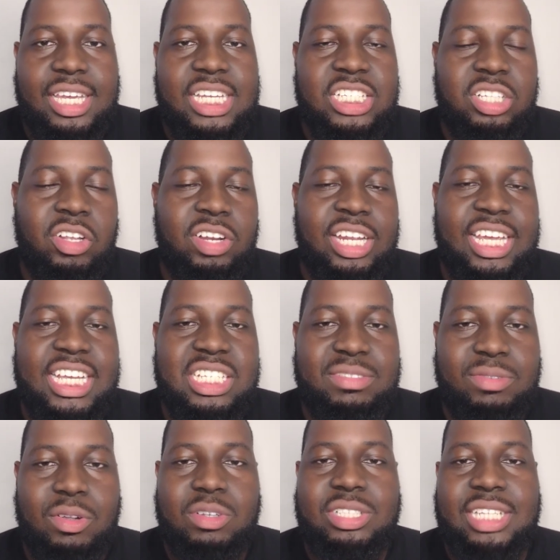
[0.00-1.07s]
It's literally his
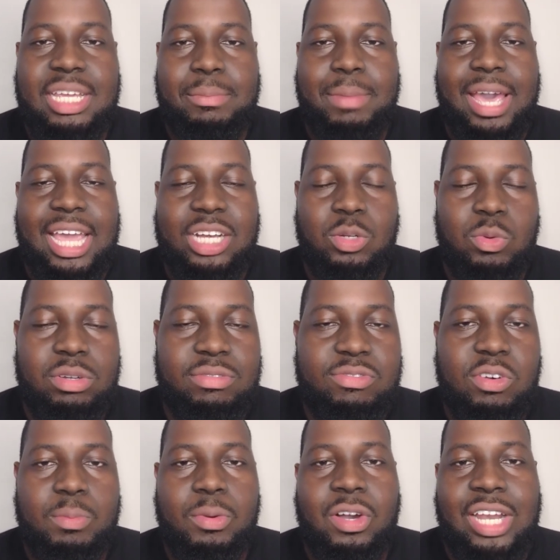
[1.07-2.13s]
first day back doing
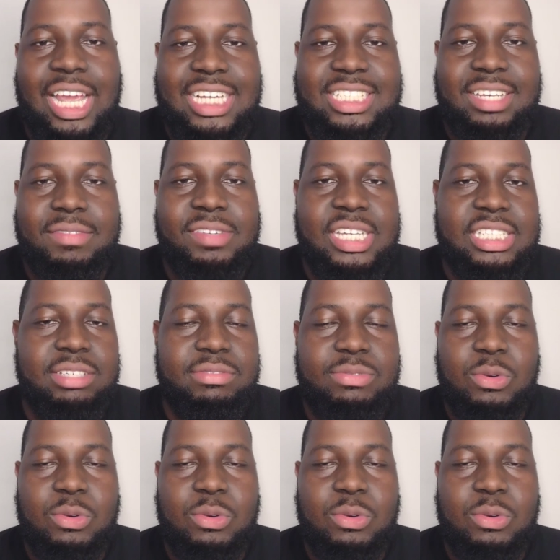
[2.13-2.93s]
football activities in